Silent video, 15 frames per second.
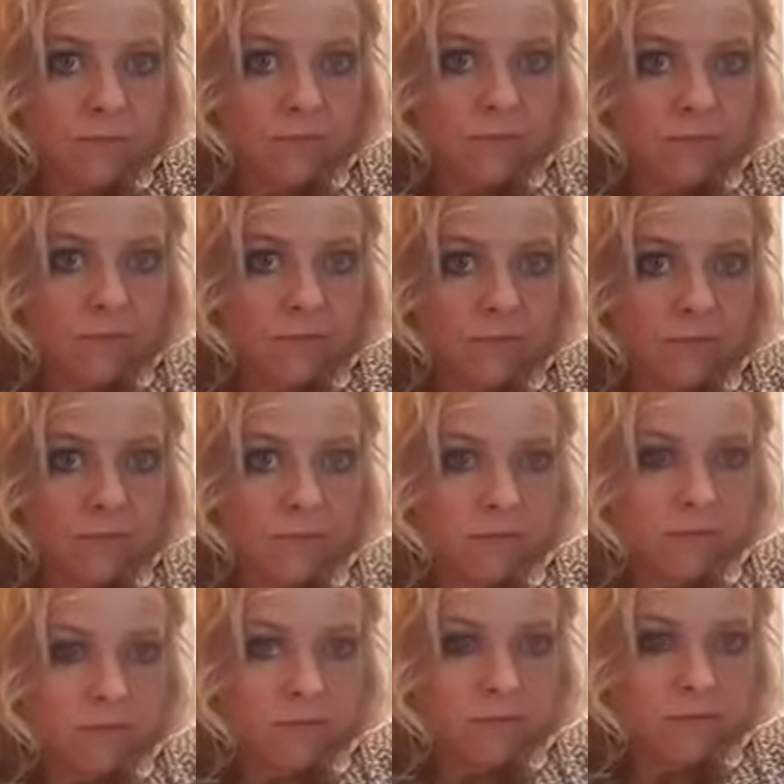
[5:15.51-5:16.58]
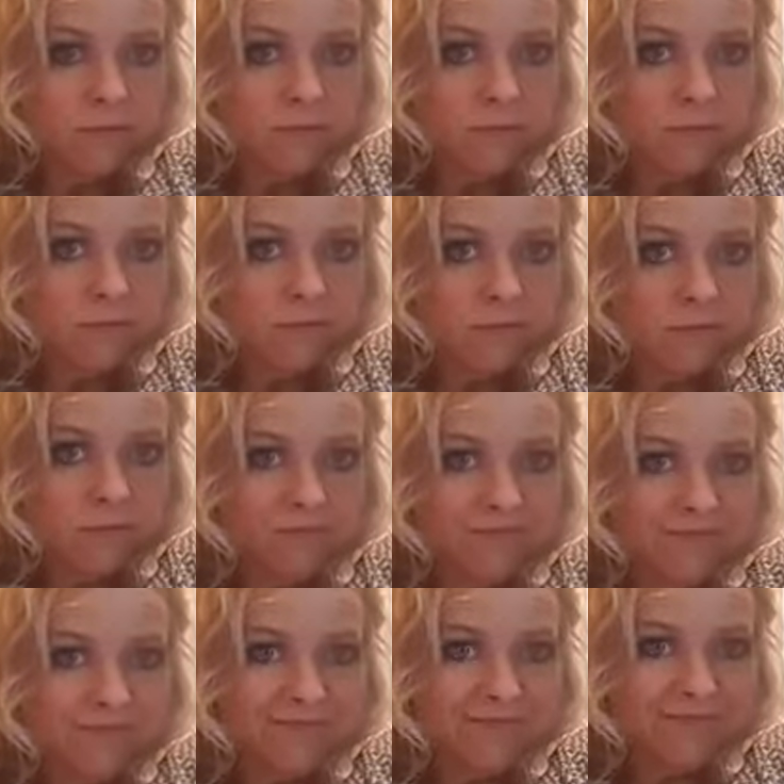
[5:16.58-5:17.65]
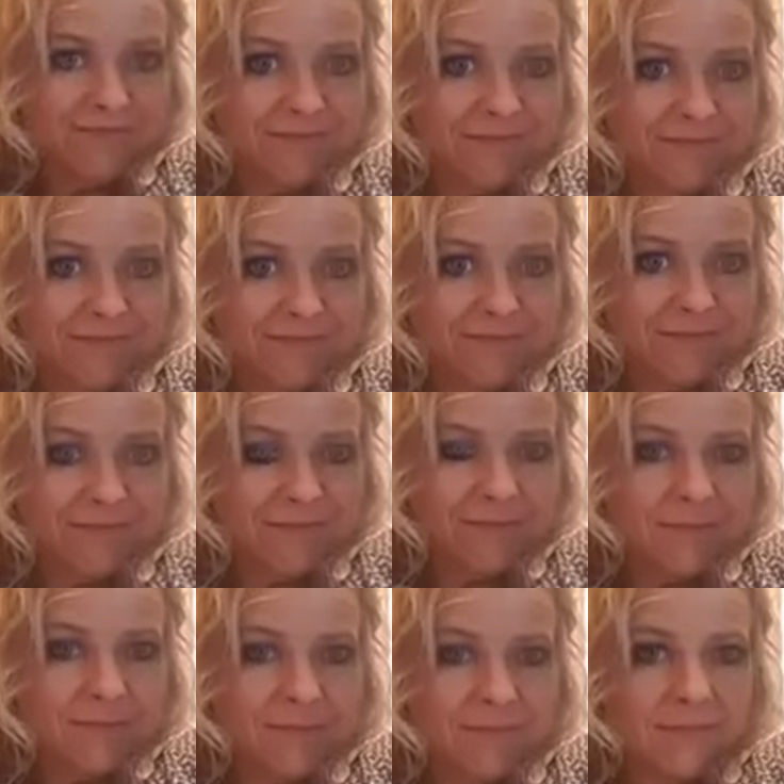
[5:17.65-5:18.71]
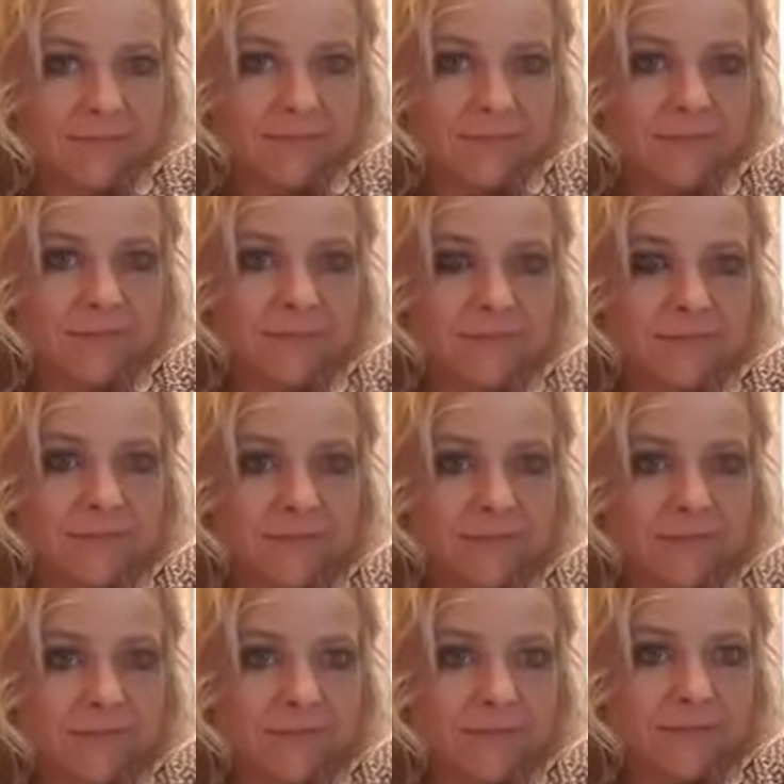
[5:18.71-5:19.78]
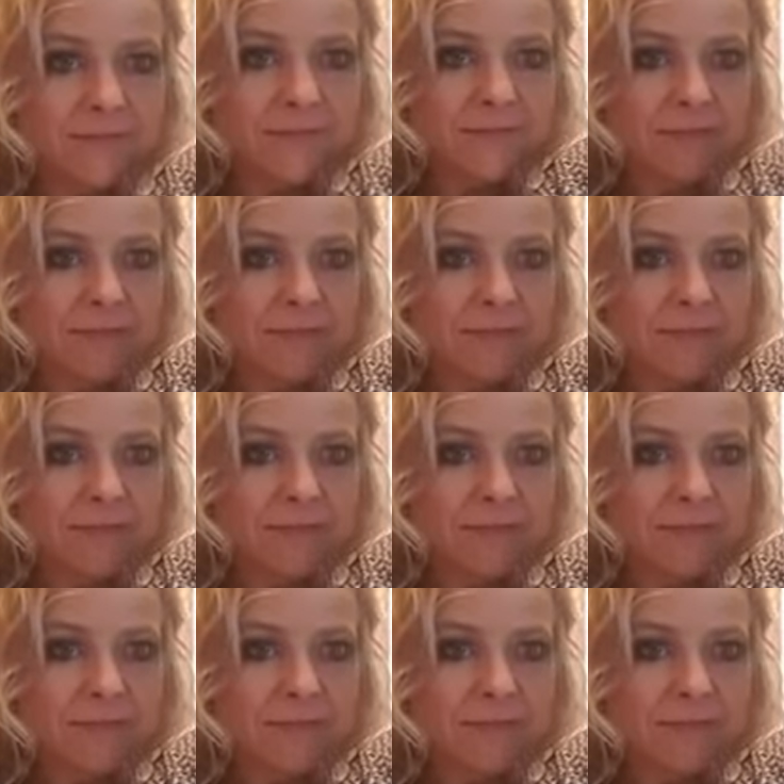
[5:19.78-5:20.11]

[no speech]